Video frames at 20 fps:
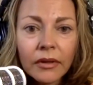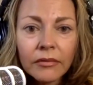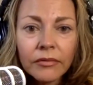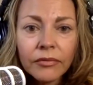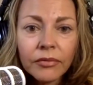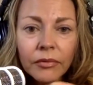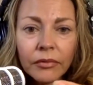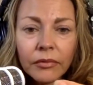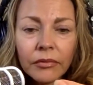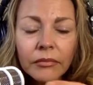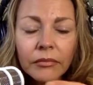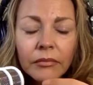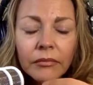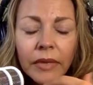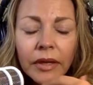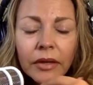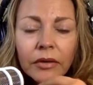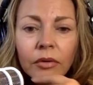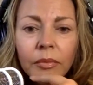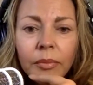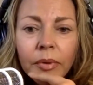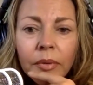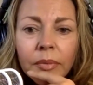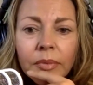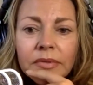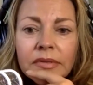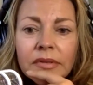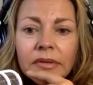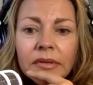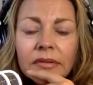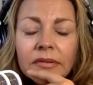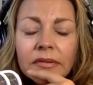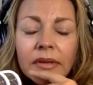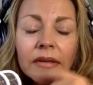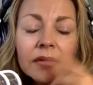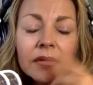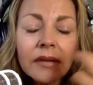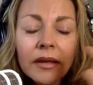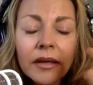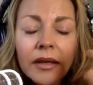for medical purposes
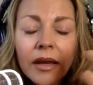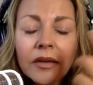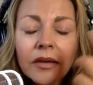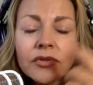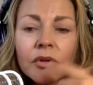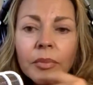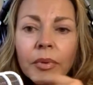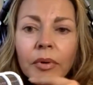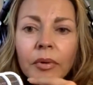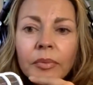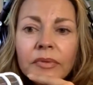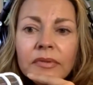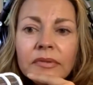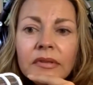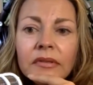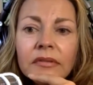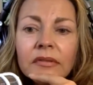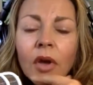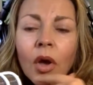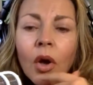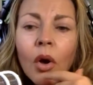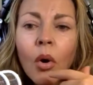and psychiatric purposes,